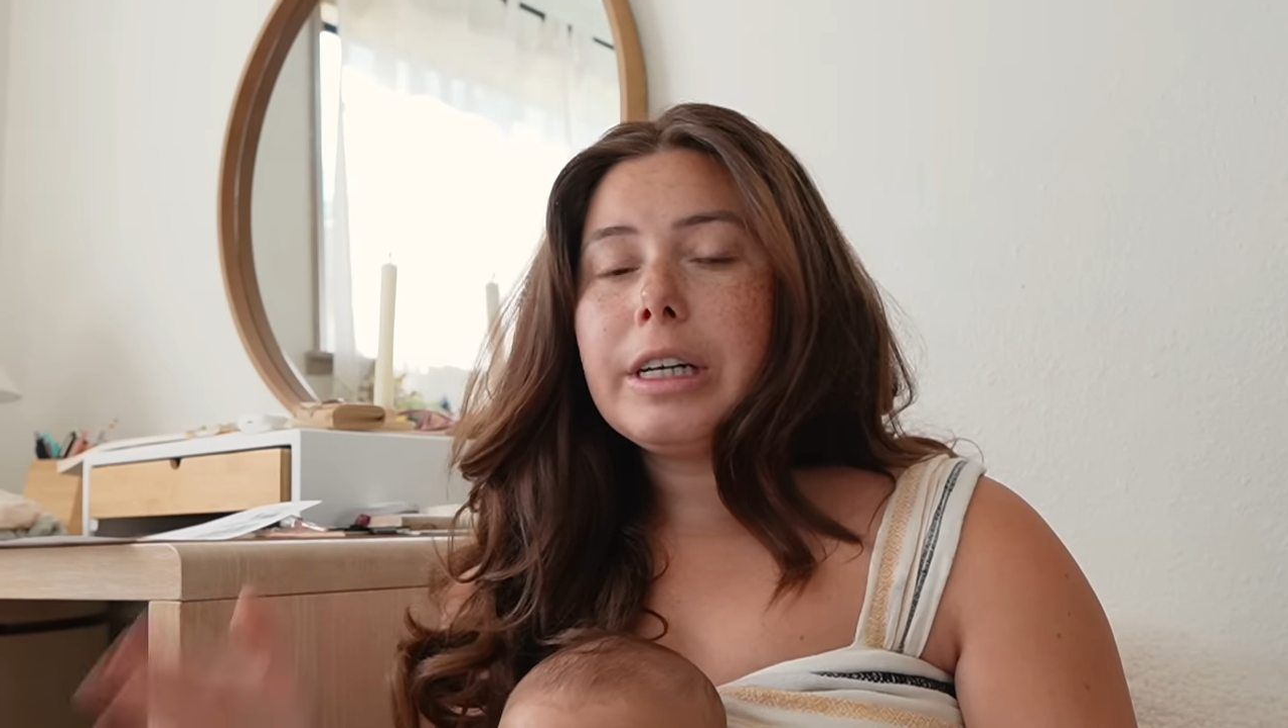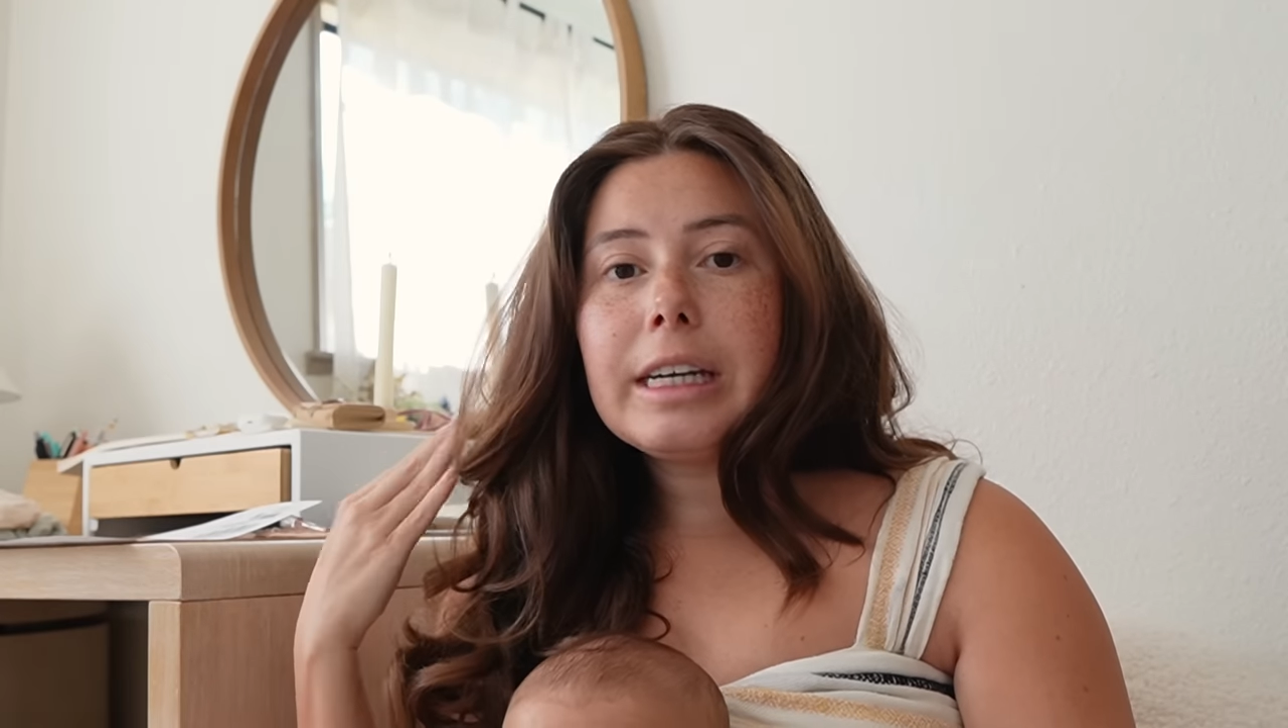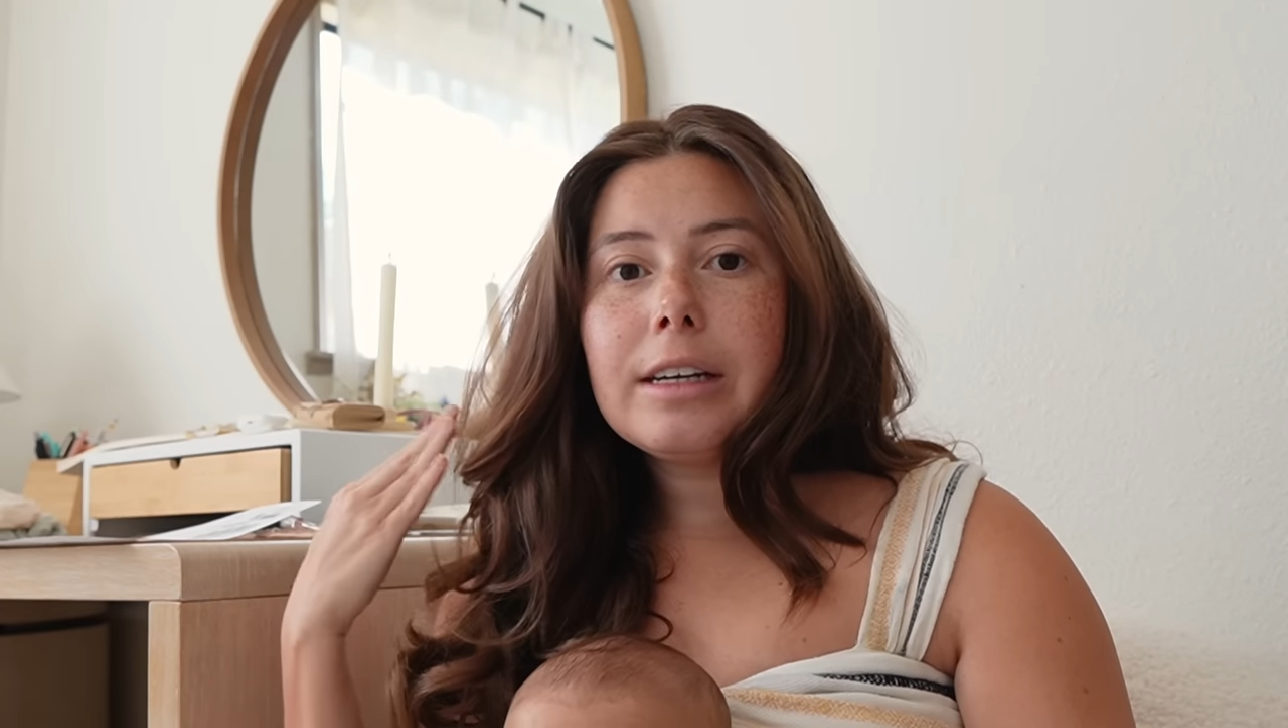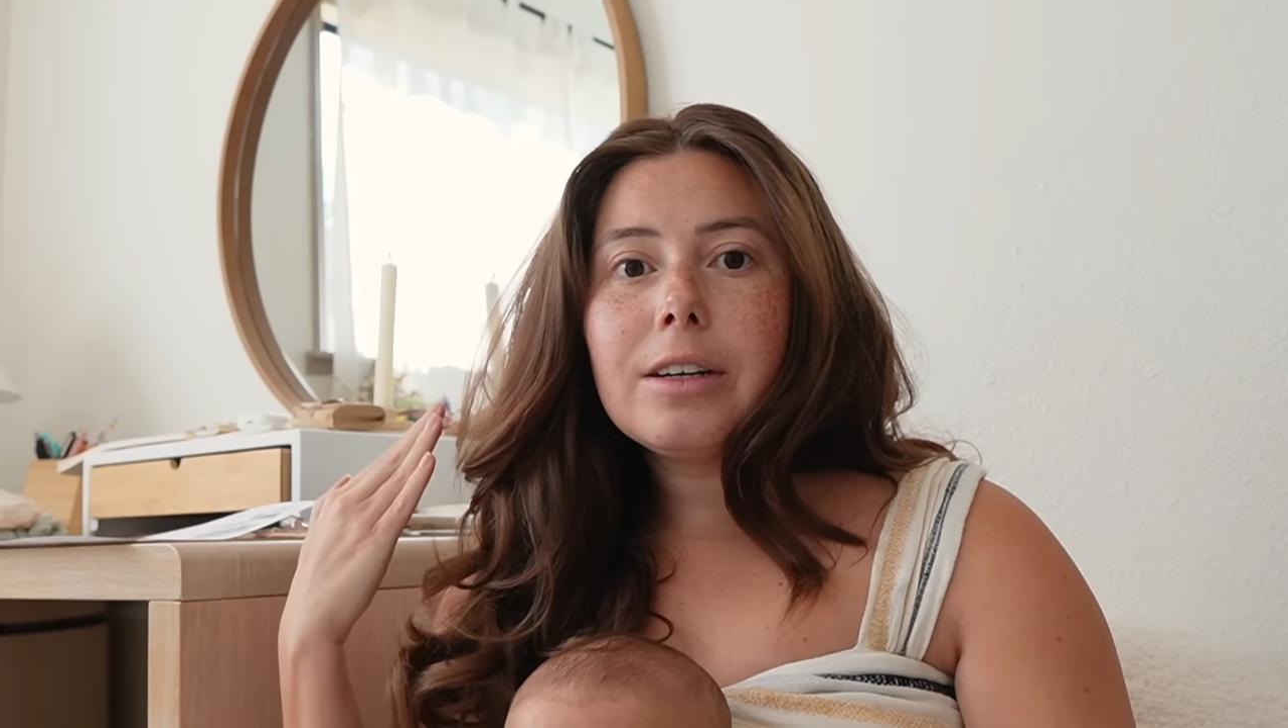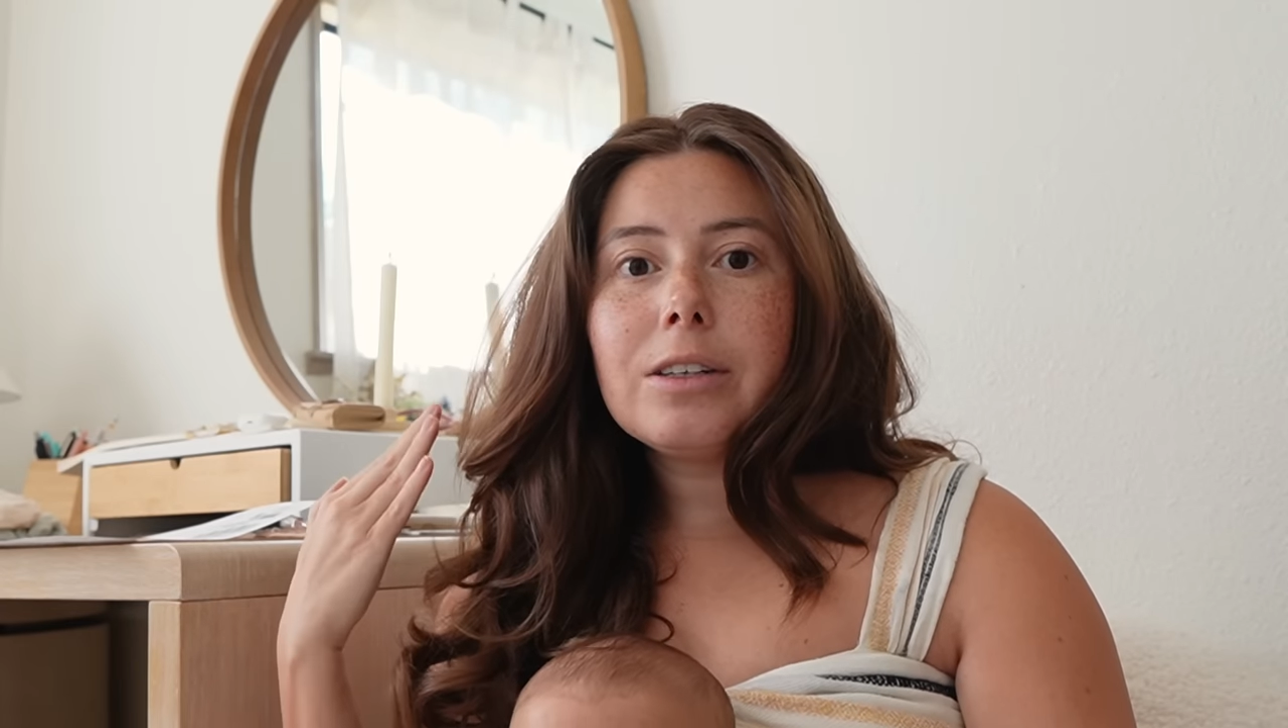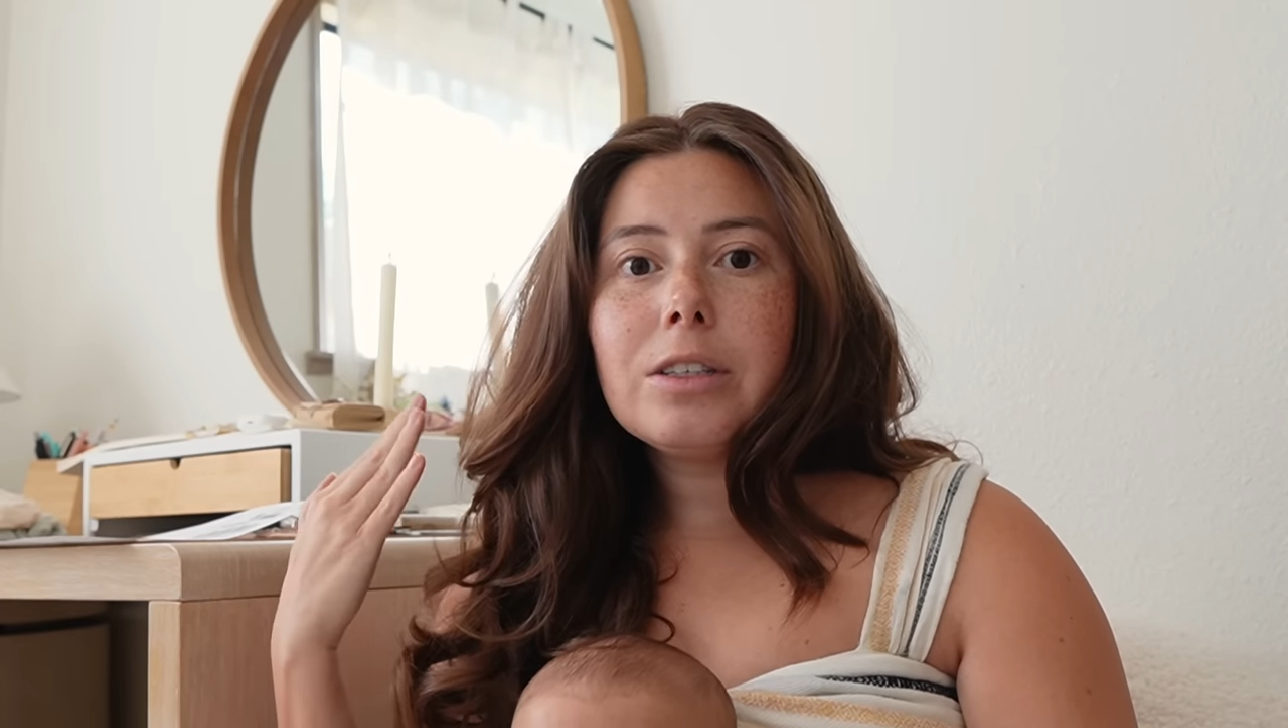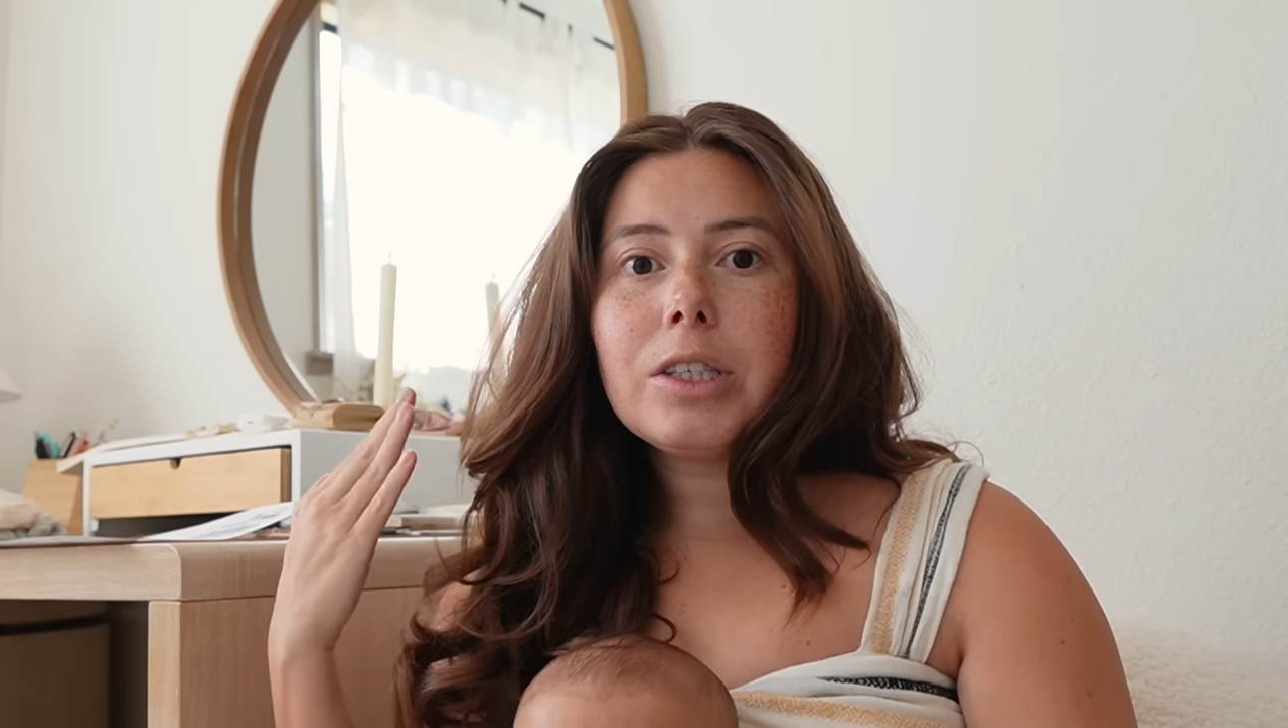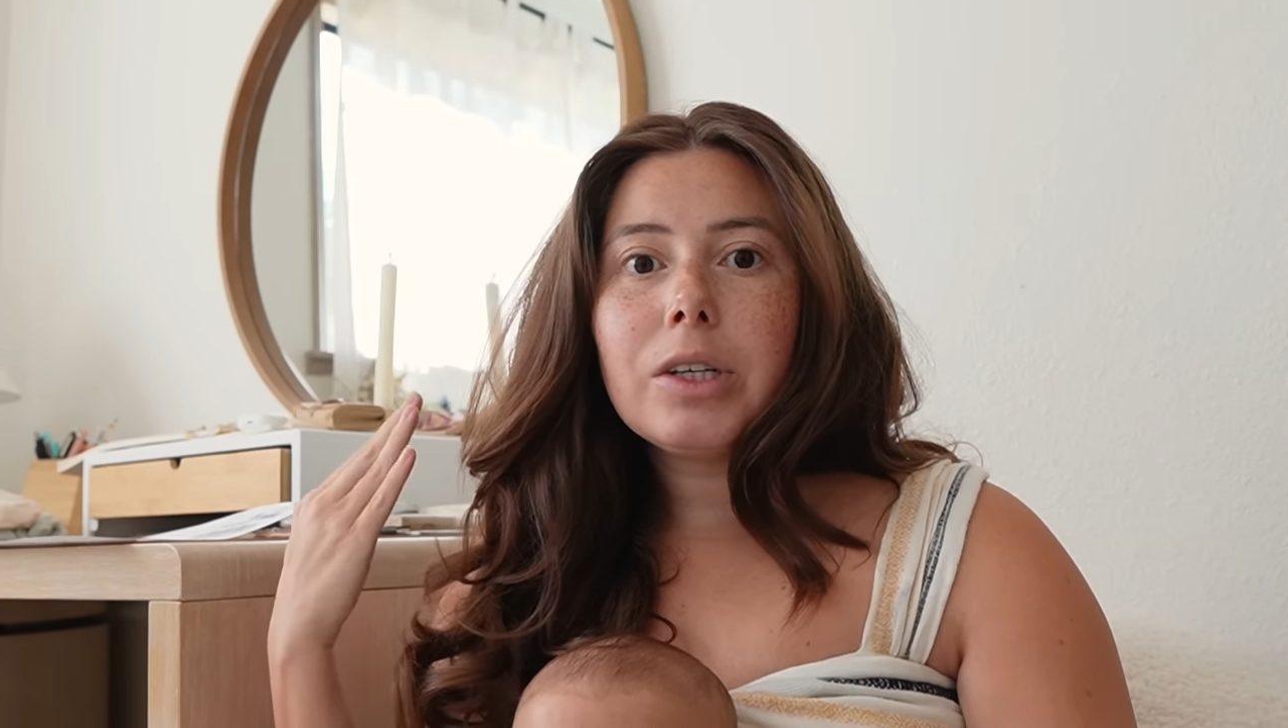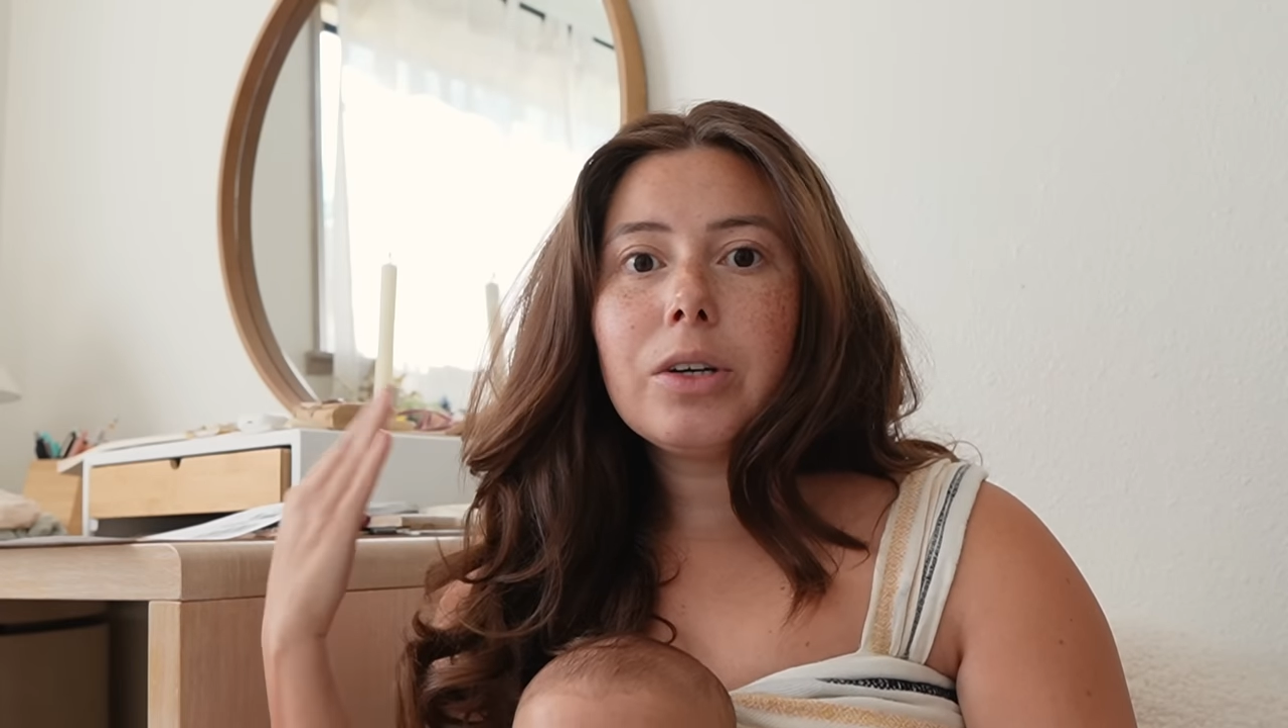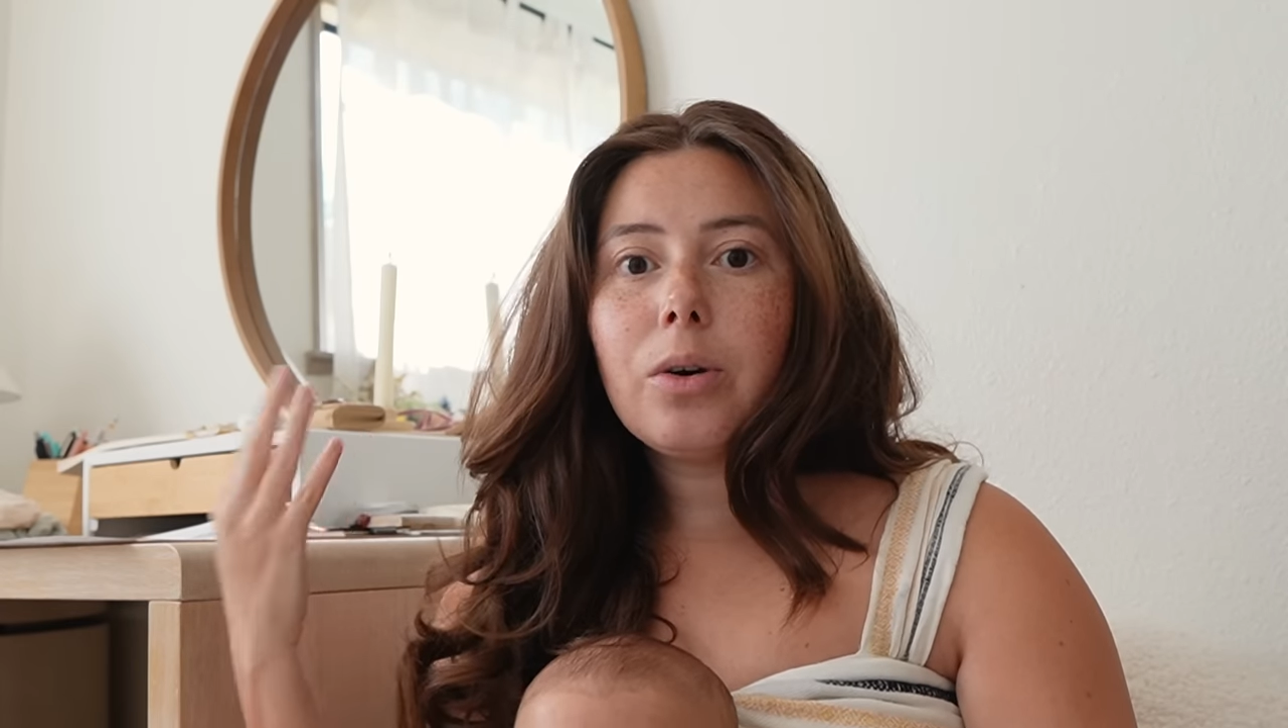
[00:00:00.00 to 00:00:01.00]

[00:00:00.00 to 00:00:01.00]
ears